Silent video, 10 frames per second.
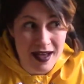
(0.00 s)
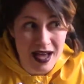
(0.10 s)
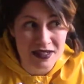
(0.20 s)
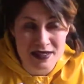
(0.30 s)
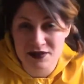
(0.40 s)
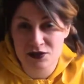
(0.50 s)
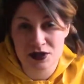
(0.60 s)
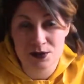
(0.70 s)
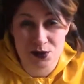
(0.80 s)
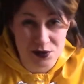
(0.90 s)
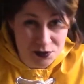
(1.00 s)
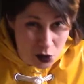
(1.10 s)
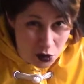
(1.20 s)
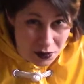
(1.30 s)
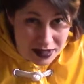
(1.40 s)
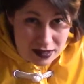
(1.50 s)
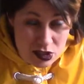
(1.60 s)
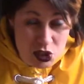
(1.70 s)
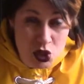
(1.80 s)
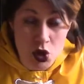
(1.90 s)
a different
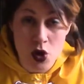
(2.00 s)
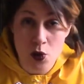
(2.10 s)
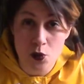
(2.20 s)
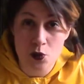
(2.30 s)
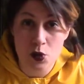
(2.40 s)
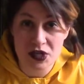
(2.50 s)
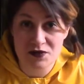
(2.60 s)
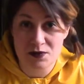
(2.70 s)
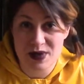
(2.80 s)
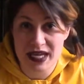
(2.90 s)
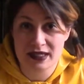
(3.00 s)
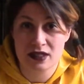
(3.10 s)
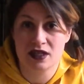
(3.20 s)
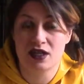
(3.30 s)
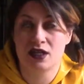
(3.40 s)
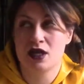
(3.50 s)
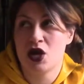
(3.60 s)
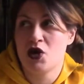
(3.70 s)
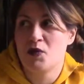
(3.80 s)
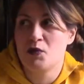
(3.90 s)
performance would have made her
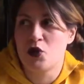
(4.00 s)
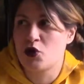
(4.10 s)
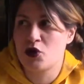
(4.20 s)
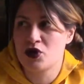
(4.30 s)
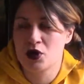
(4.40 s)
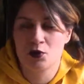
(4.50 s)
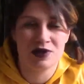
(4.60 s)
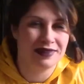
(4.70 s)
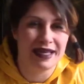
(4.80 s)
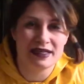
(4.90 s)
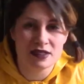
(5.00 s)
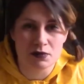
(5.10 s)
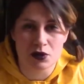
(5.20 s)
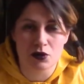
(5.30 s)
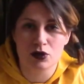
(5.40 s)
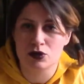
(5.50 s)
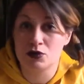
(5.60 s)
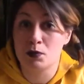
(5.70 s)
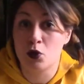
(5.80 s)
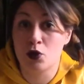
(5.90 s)
more relatable or
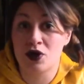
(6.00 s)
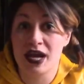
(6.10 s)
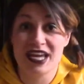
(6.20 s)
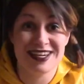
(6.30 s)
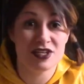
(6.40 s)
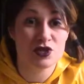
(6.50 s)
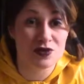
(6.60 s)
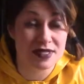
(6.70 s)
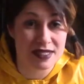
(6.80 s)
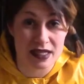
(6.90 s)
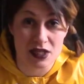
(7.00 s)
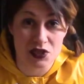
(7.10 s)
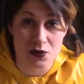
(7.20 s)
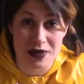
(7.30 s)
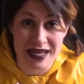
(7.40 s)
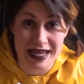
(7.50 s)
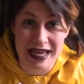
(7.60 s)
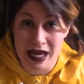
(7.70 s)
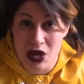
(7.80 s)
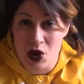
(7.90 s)
more interesting to
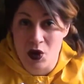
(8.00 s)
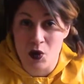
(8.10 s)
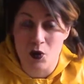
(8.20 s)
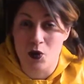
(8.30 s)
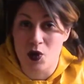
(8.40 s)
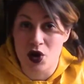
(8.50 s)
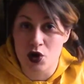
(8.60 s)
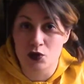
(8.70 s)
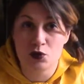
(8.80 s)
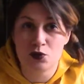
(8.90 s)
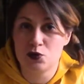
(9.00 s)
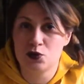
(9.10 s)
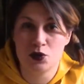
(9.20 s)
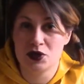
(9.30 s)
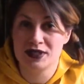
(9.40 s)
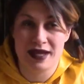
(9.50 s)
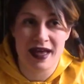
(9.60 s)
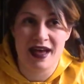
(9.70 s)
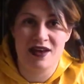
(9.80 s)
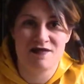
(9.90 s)
me, or would
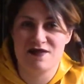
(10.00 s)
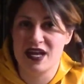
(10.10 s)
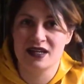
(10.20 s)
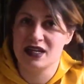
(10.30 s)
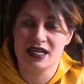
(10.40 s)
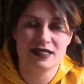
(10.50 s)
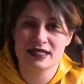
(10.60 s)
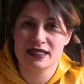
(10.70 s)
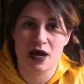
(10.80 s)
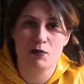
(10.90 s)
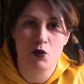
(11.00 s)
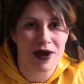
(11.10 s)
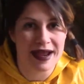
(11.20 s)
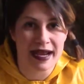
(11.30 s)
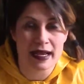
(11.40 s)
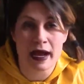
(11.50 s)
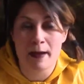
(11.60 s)
have in some way